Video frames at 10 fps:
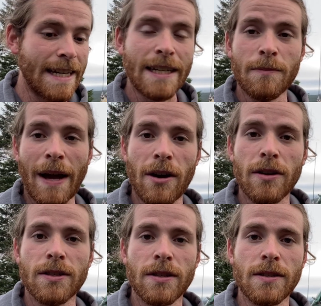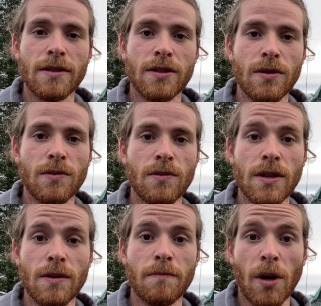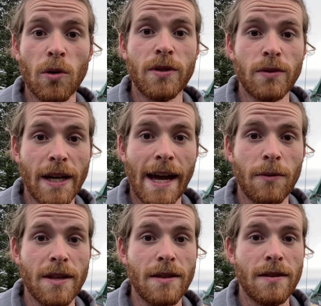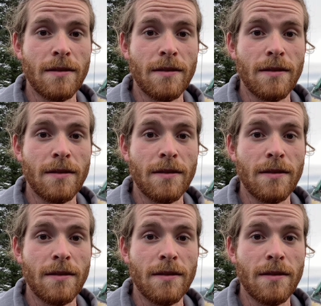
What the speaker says: In comparison to the bulbs you get with